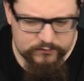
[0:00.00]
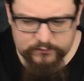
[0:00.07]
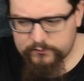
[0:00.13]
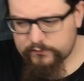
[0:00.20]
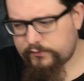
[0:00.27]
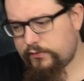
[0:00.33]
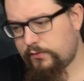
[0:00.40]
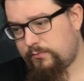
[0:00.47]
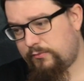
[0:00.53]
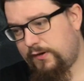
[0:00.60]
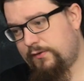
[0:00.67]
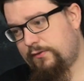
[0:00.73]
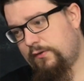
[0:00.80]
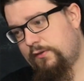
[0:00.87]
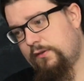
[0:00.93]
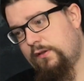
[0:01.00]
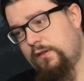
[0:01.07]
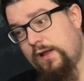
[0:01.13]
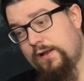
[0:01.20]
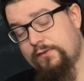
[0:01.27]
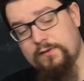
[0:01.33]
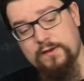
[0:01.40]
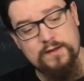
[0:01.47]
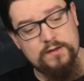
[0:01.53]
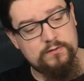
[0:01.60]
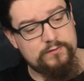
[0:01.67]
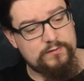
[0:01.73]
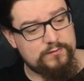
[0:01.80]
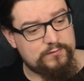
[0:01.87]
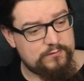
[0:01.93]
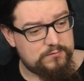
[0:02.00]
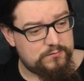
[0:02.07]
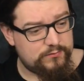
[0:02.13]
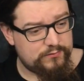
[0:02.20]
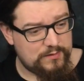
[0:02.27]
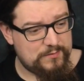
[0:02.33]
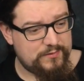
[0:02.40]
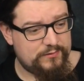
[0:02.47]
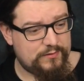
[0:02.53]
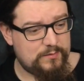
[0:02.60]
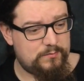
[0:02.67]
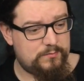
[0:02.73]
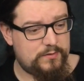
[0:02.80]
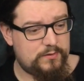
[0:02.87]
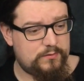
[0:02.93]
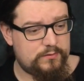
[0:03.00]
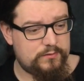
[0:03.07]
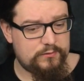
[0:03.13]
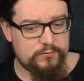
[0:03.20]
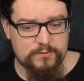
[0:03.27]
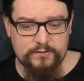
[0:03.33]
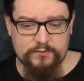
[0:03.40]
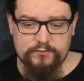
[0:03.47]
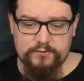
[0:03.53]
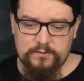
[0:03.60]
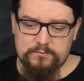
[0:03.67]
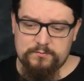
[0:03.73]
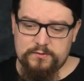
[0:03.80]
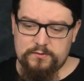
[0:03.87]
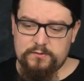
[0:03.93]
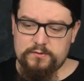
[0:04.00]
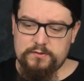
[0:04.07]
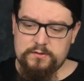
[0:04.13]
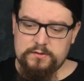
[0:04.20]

For some reason the latte uses semi-skimmed milk as well as skimmed milk.